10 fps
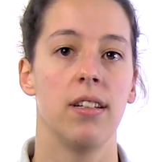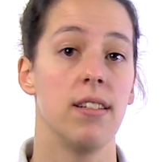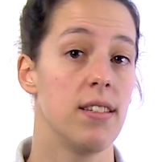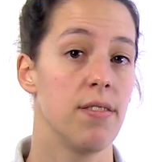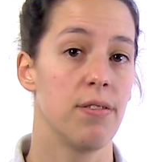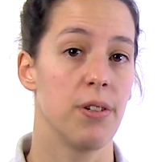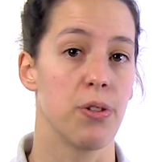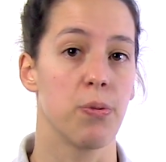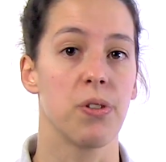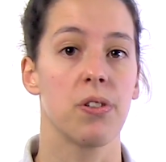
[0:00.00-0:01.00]
This
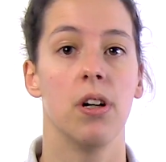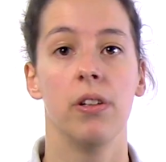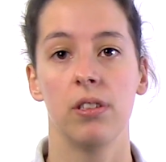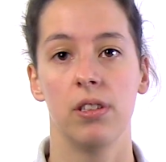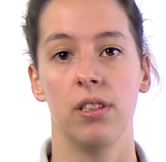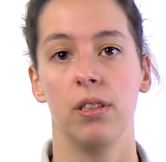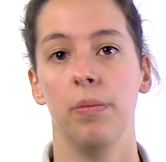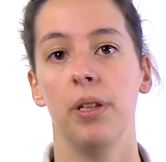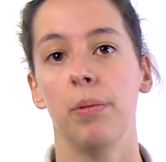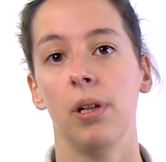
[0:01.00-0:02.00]
difference was under the
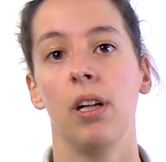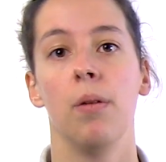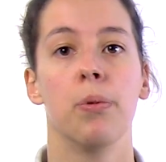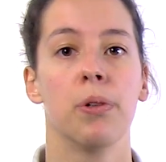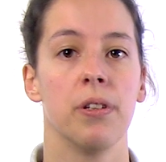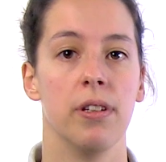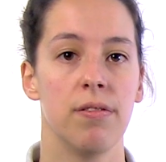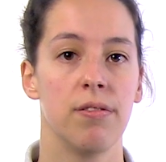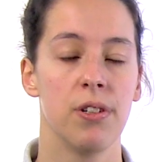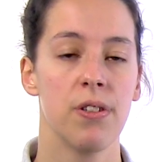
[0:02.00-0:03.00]
minimal important
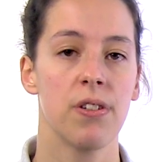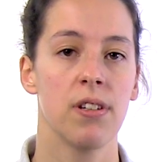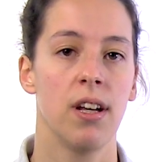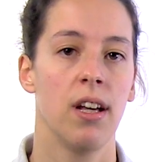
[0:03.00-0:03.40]
difference,